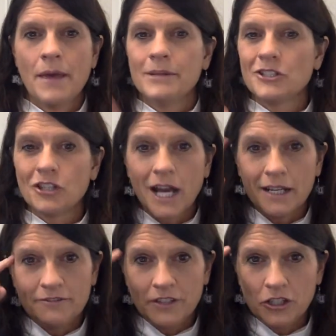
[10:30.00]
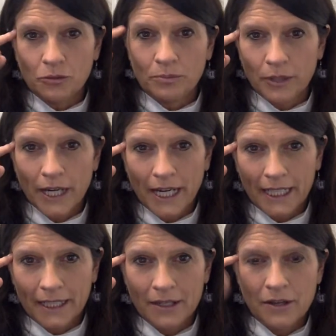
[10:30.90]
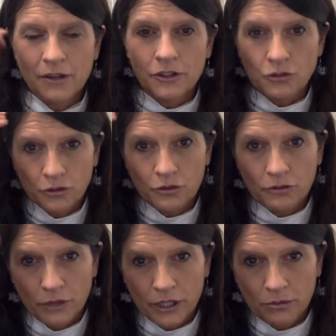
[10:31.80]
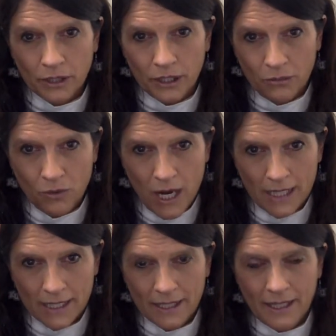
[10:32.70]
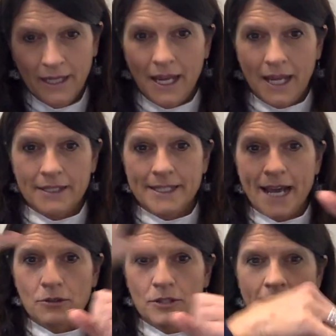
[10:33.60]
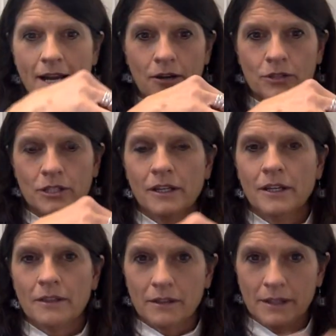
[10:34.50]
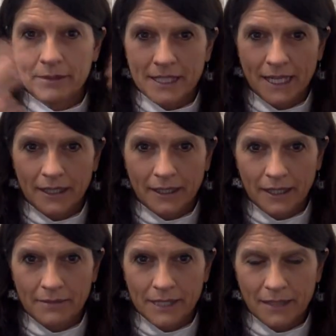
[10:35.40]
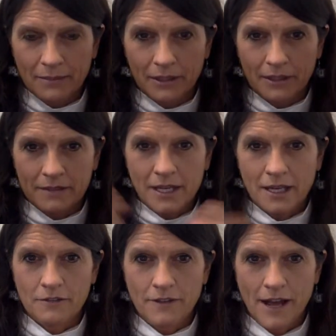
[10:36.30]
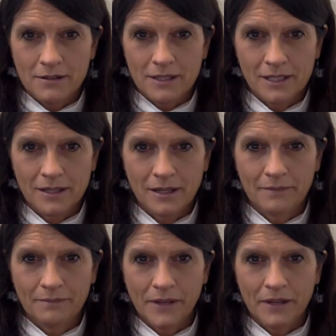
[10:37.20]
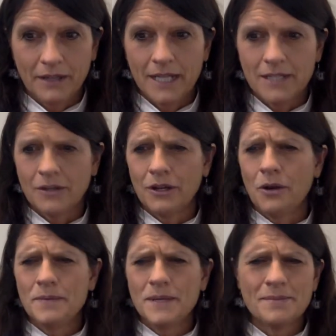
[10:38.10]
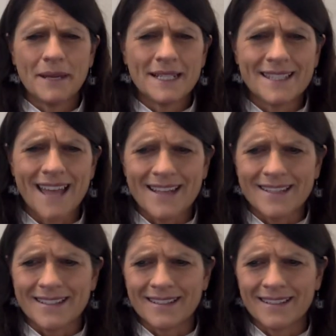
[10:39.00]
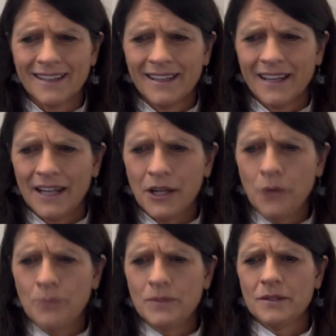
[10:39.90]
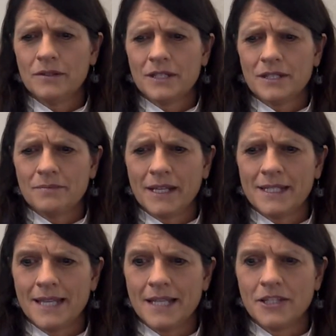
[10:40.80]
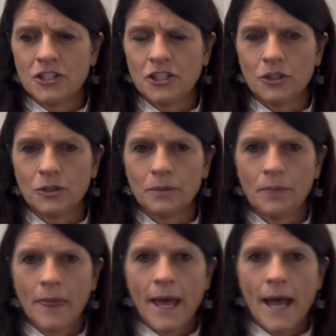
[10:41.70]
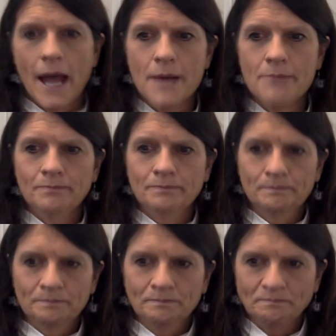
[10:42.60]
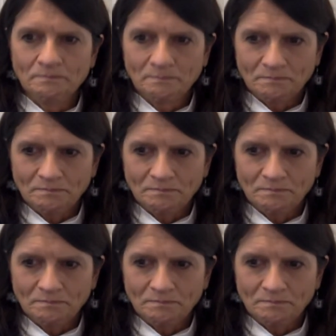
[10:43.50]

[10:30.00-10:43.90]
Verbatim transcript: But you got to feed your brain the truth of what you really want, and douse out the limita- limiting beliefs that you've housed in there. Okay, so I hope this makes sense. I hope this makes sense to you. Um,